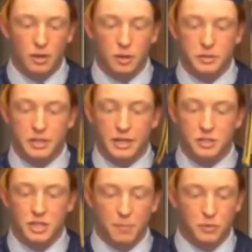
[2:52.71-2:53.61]
It was at
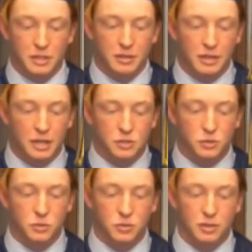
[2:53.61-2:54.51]
Chapel Downey High
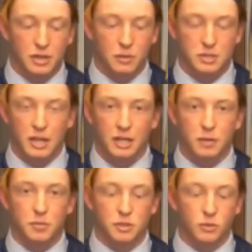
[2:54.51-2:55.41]
School, and I was lined up
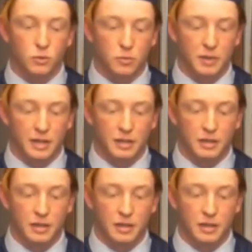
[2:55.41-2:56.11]
as a cornerback.